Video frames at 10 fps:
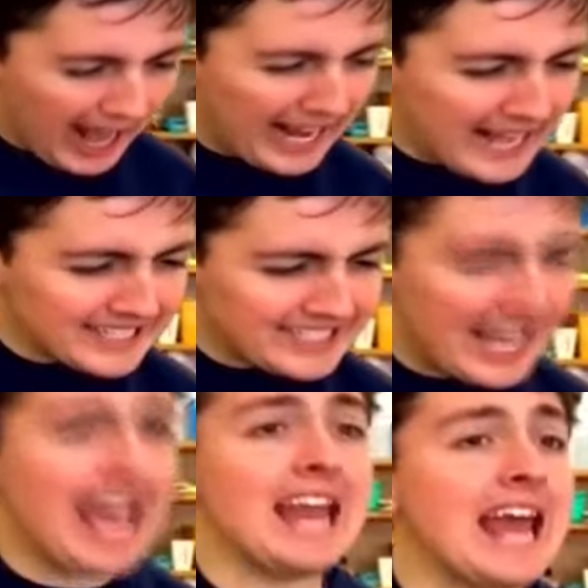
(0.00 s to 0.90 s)
I got
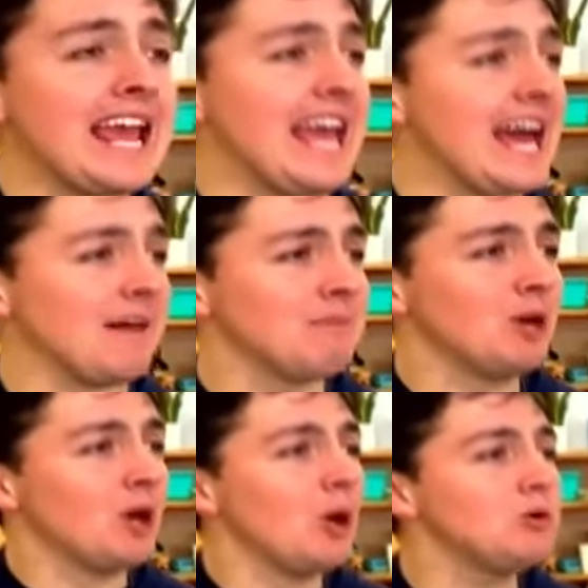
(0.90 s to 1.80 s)
10 a.m.
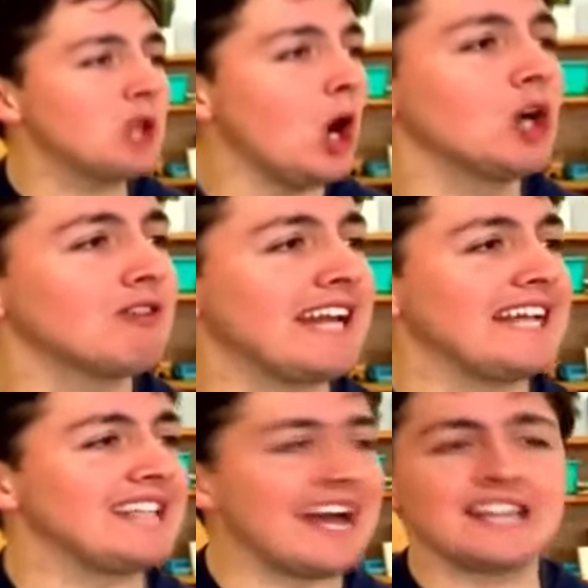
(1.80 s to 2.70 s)
Who's hungry
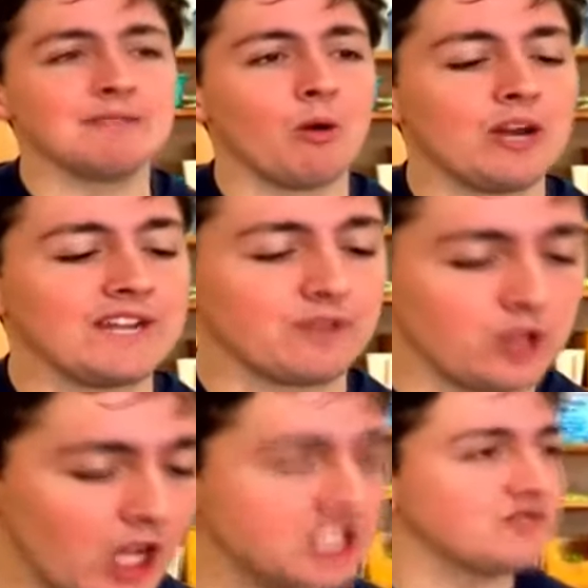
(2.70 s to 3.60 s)
at 10 in the morning for
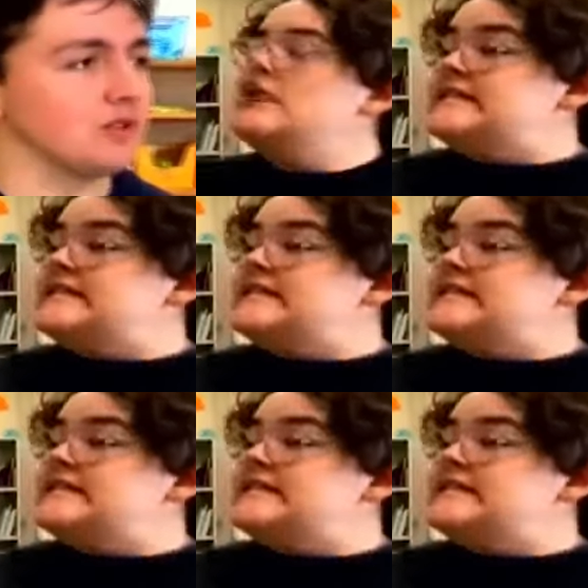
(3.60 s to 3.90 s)
lunch food?